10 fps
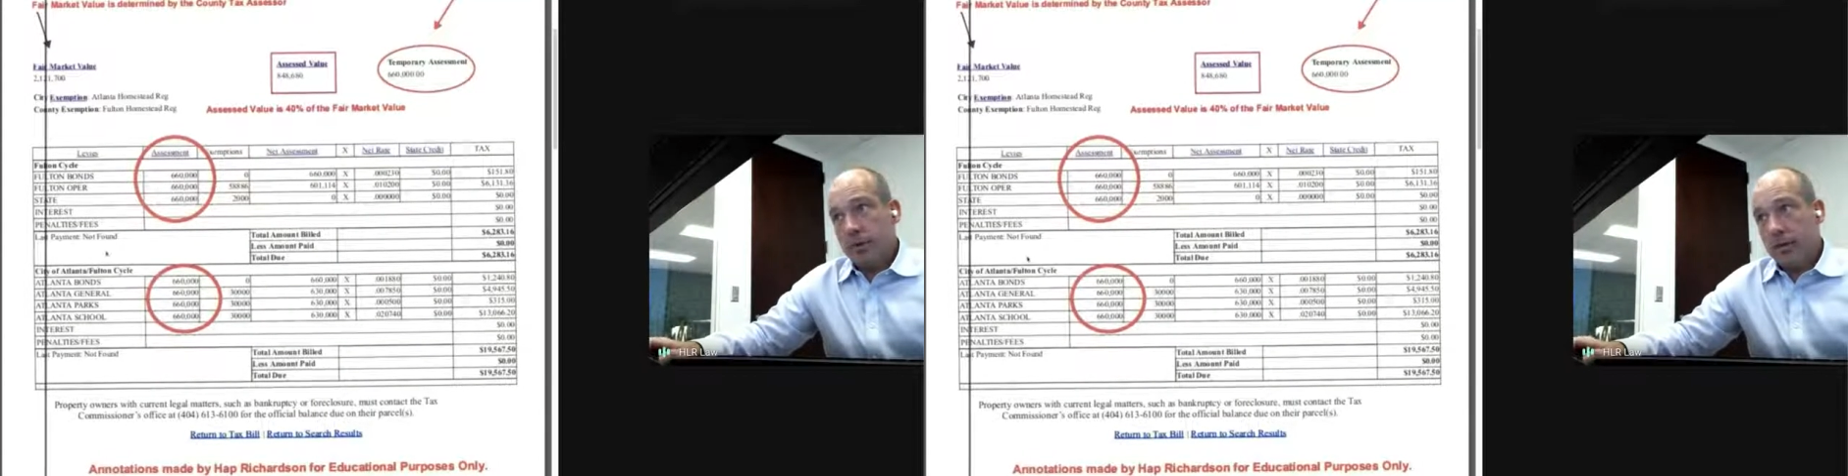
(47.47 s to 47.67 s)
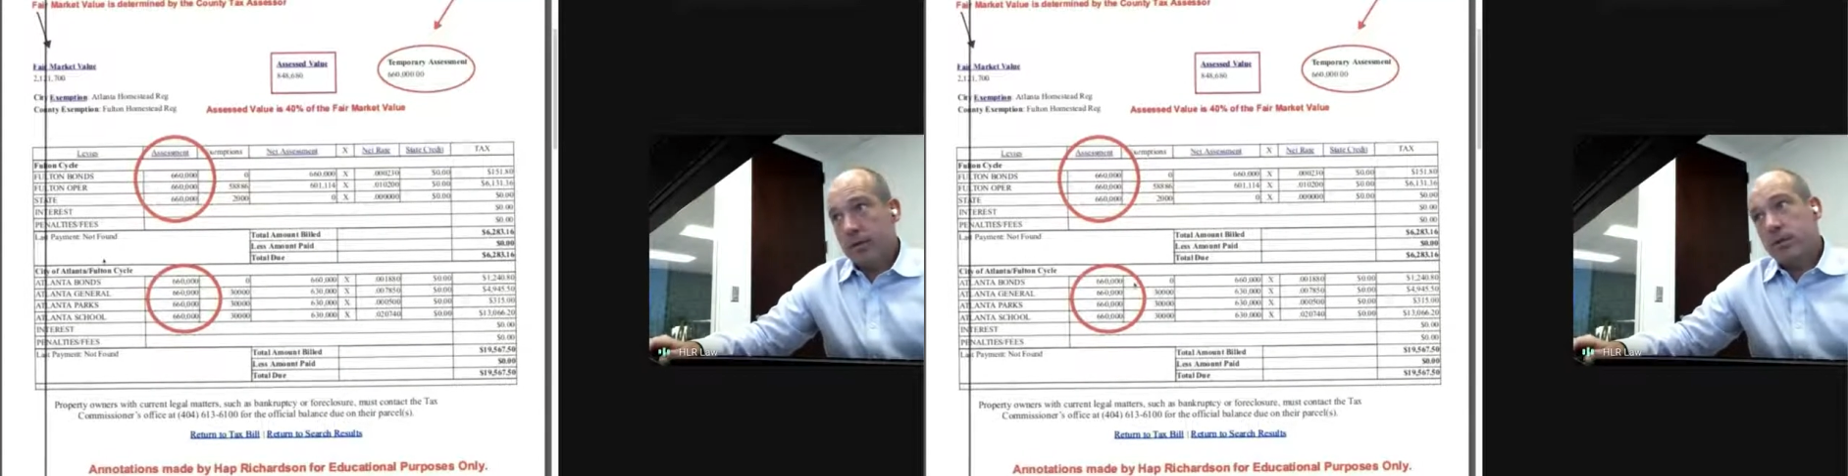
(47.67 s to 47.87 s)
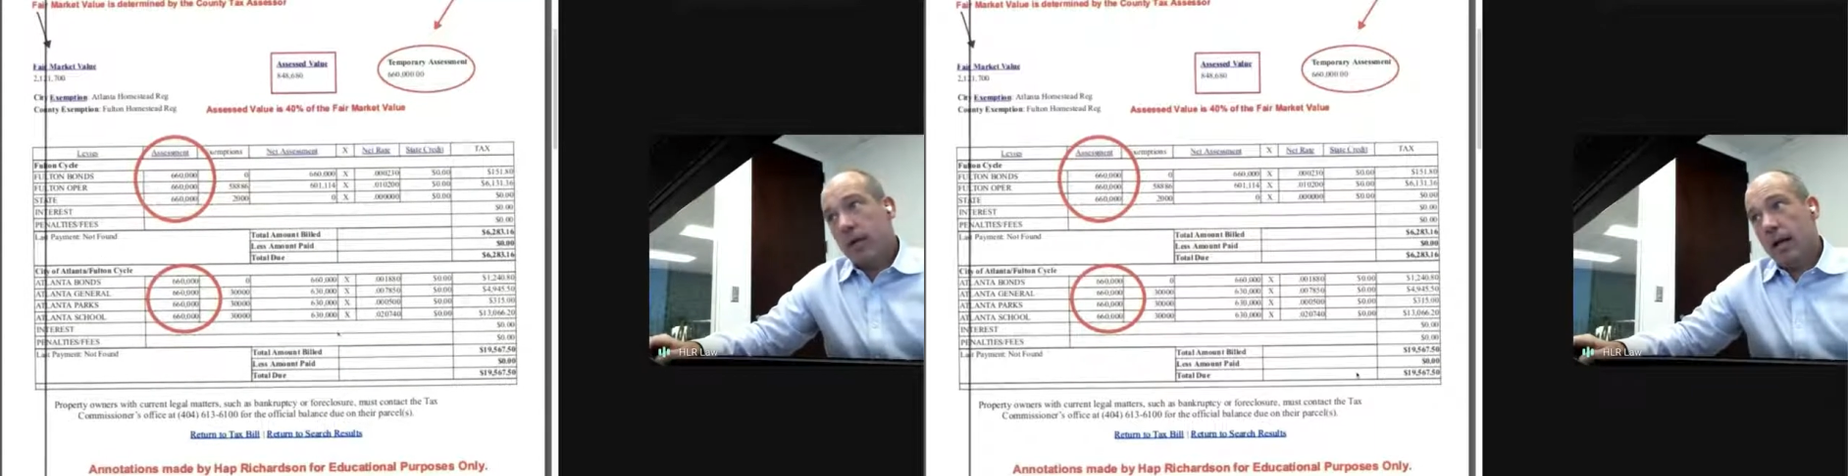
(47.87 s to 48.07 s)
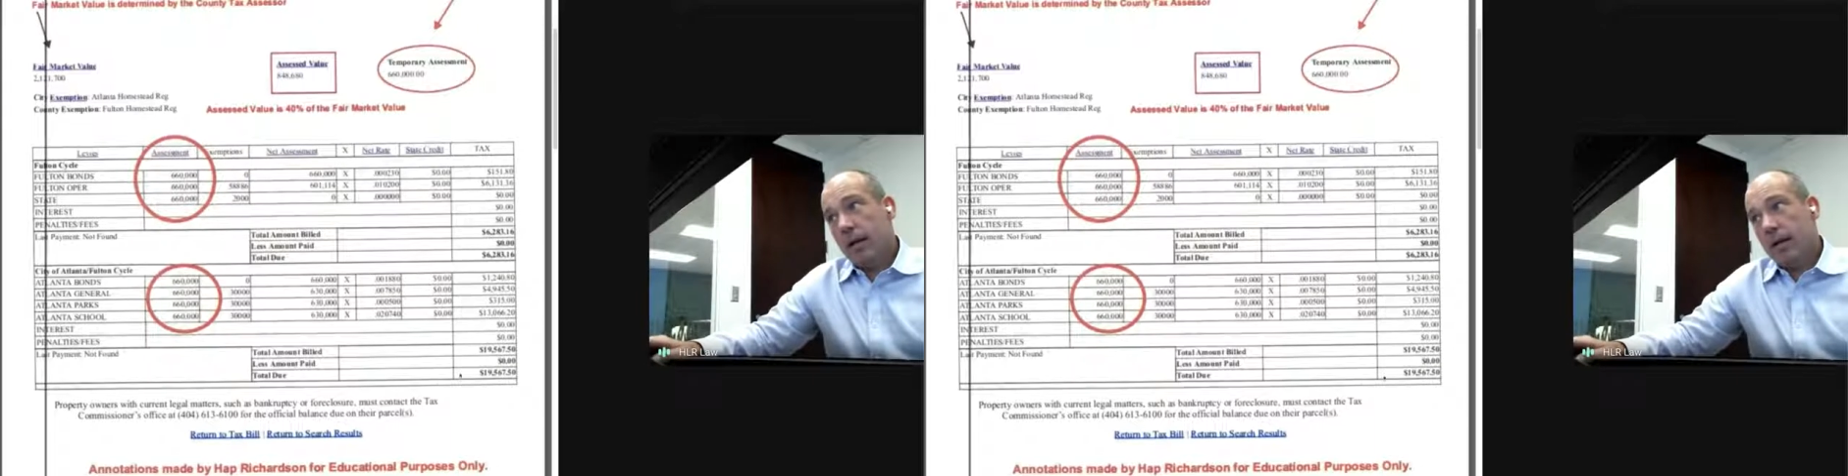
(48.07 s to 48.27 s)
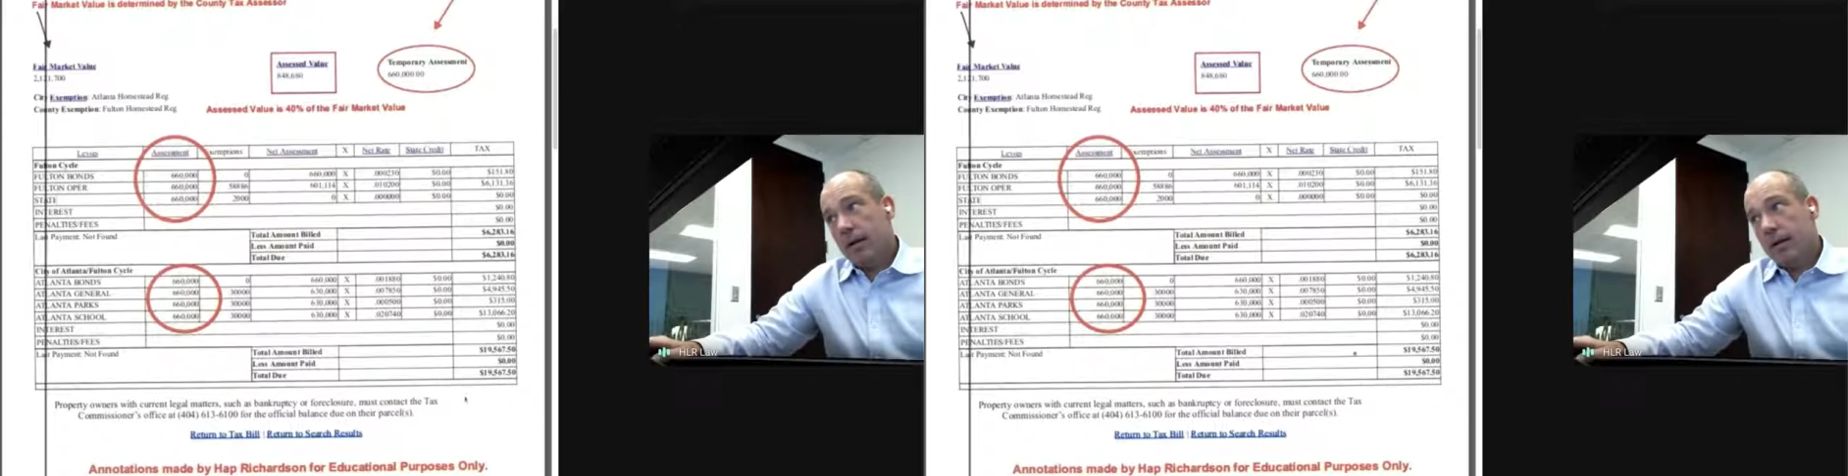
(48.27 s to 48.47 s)
for each
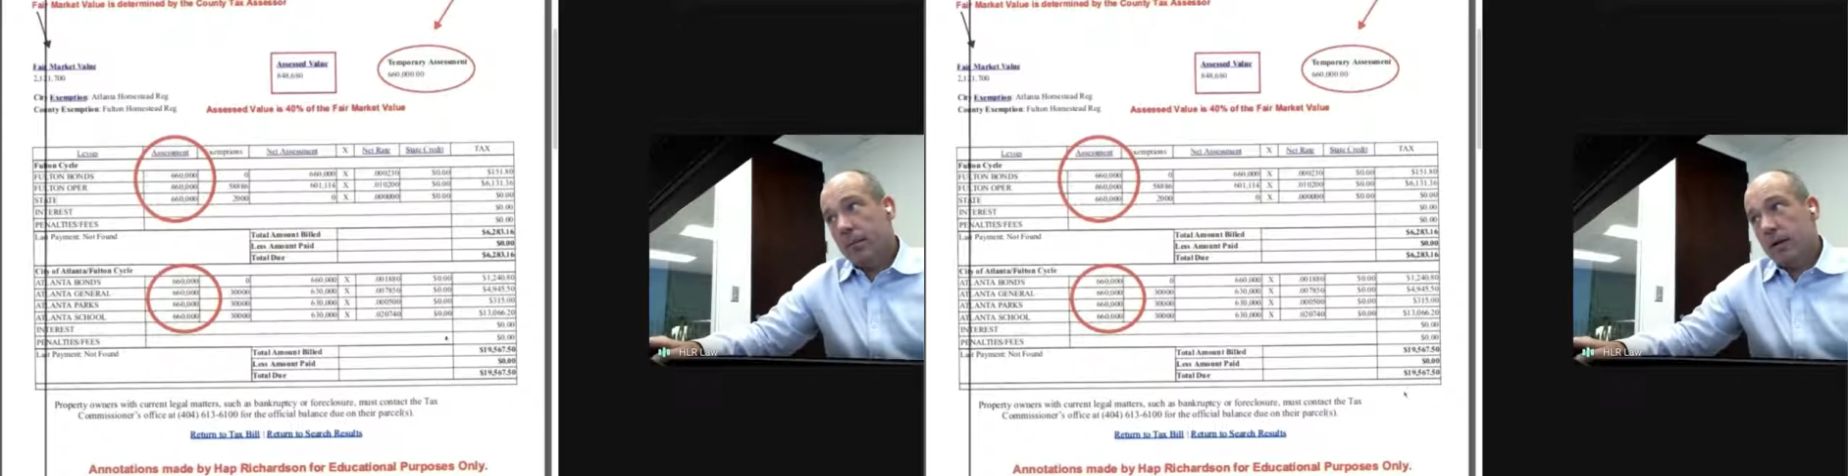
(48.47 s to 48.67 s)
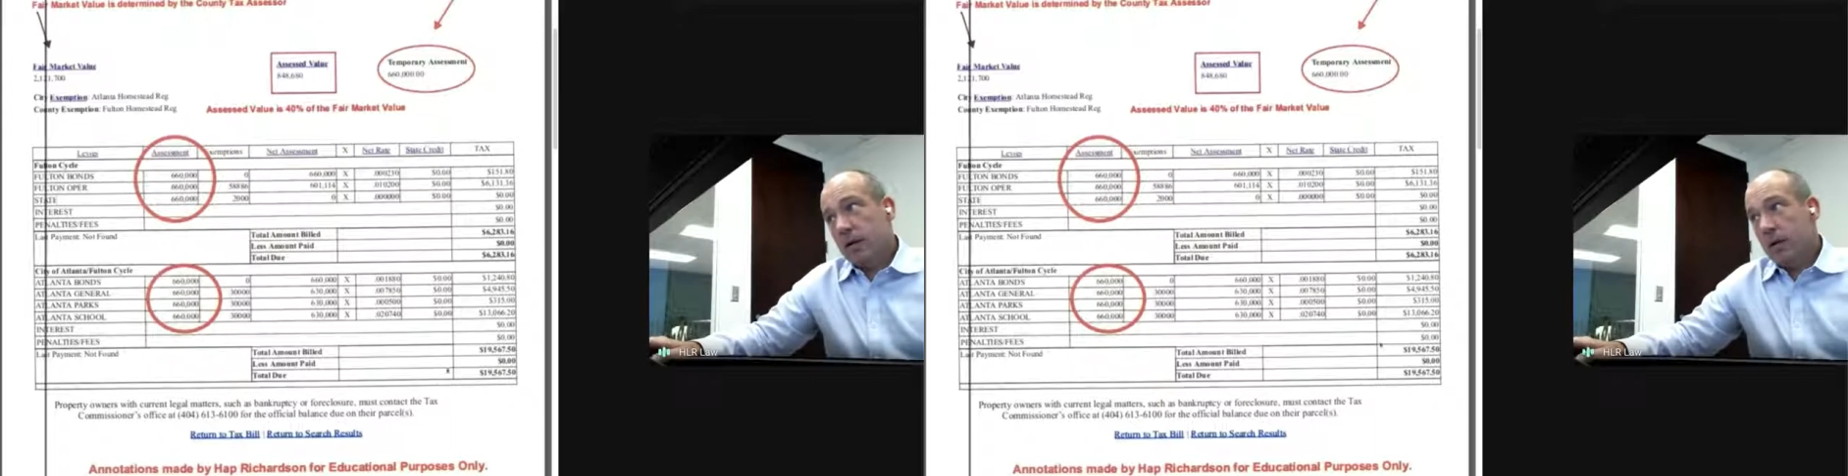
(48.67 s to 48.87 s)
line item